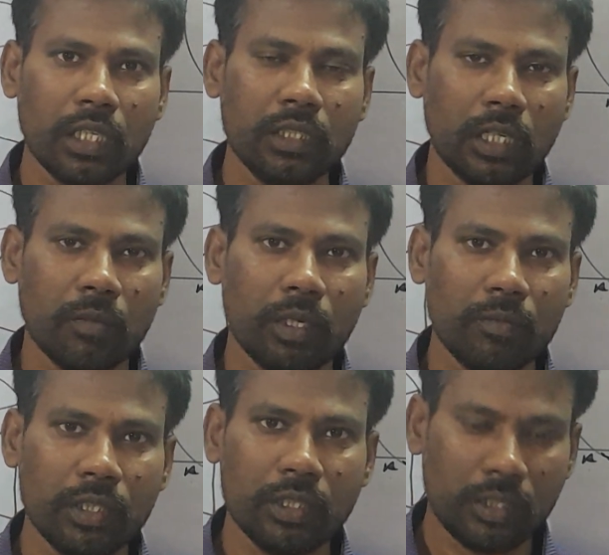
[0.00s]
Segment
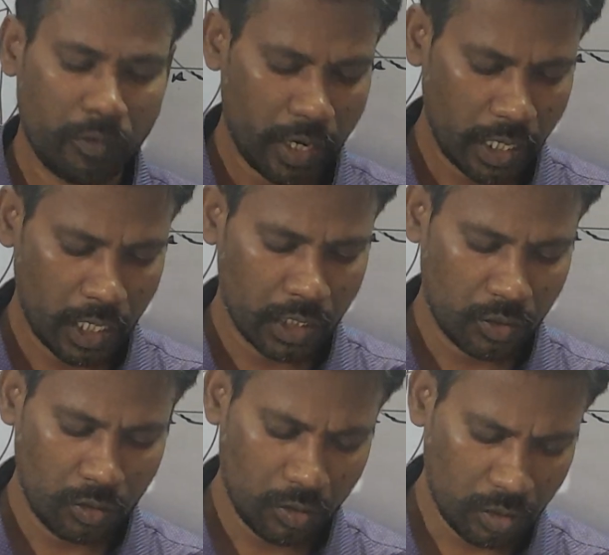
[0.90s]
means dividing, I
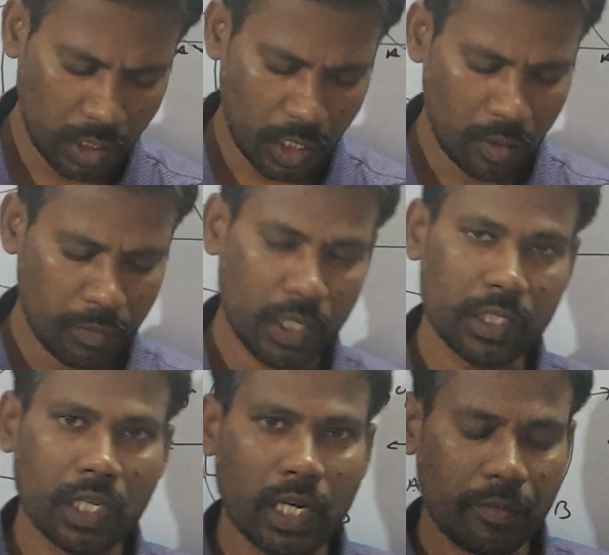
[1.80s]
told no, the major
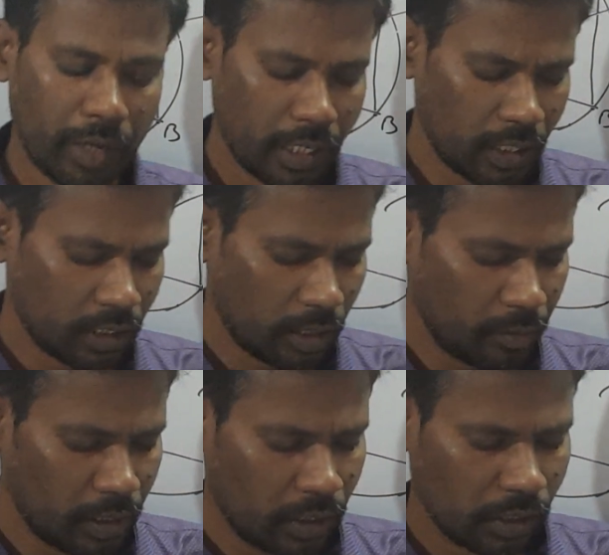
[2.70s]
and minor
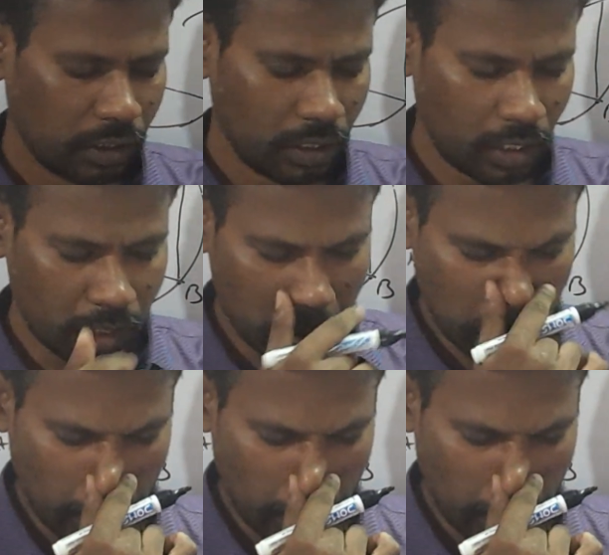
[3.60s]
segments. Next,